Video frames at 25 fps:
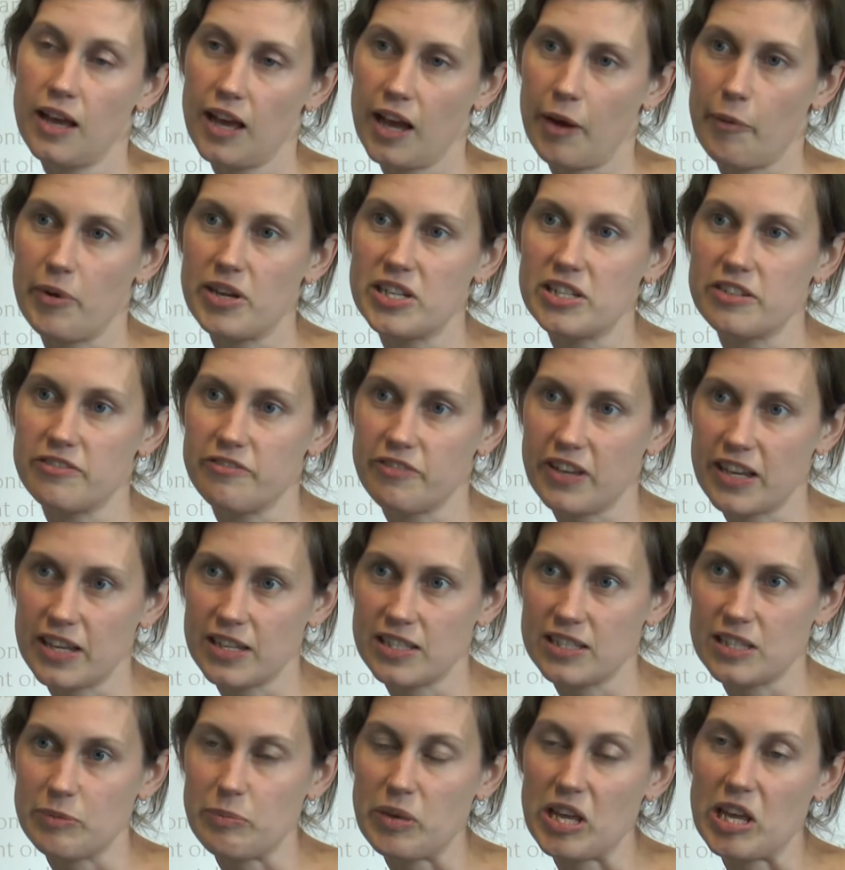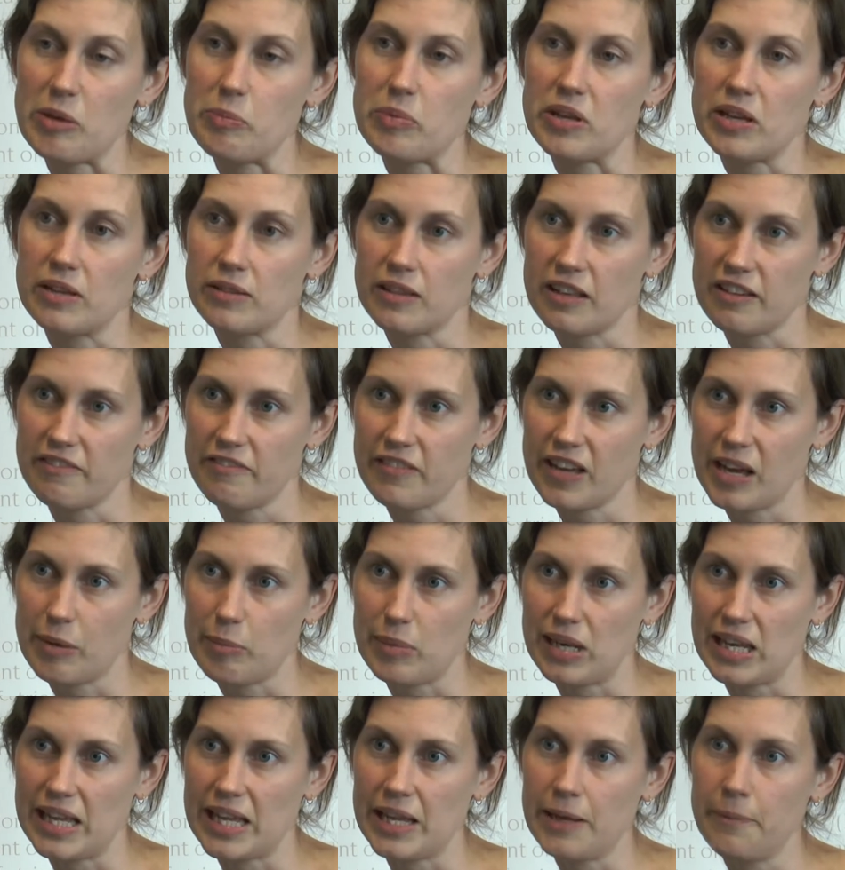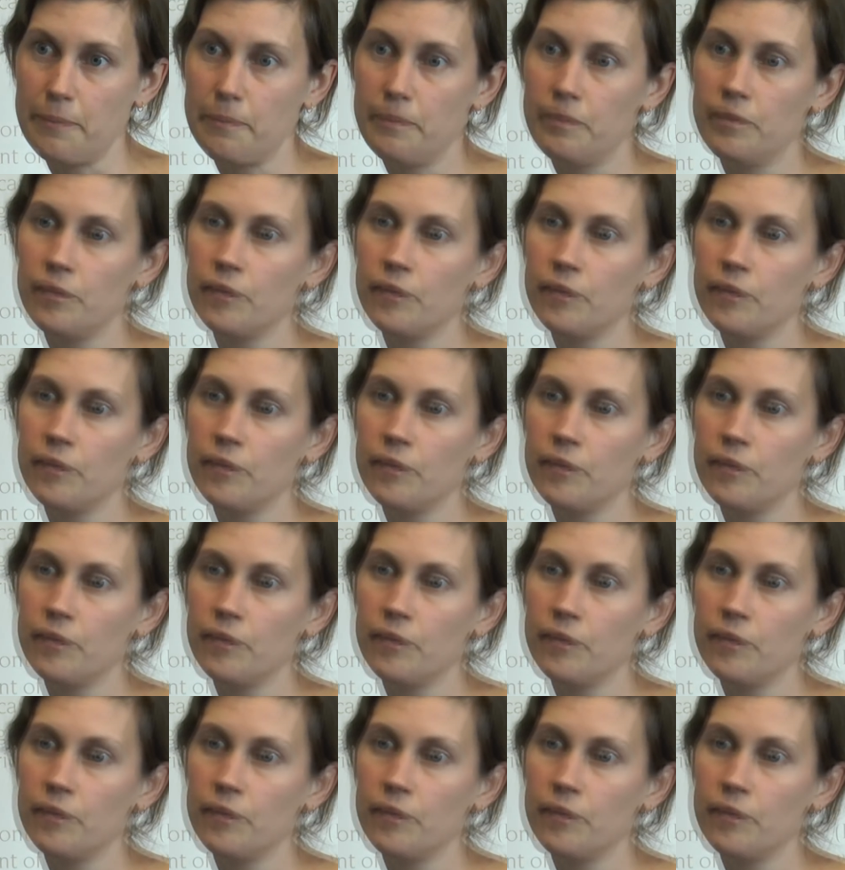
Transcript: how it affects the baby and their family.